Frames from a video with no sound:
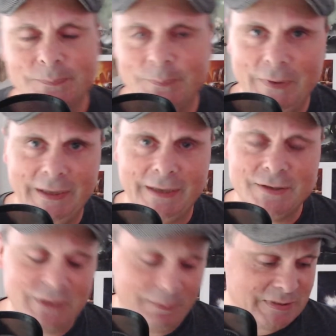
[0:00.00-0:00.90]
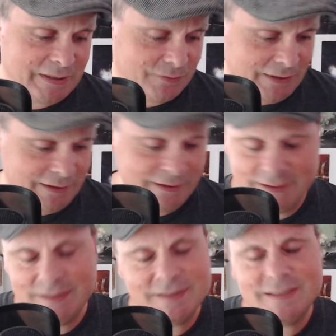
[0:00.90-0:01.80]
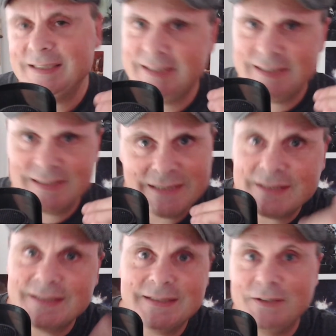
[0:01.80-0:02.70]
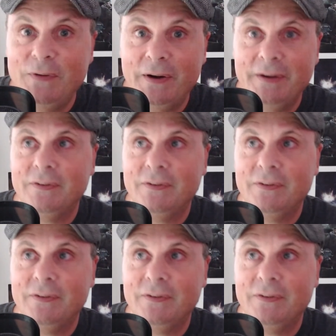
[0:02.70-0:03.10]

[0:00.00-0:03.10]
okay, strap yourselves in. It's very,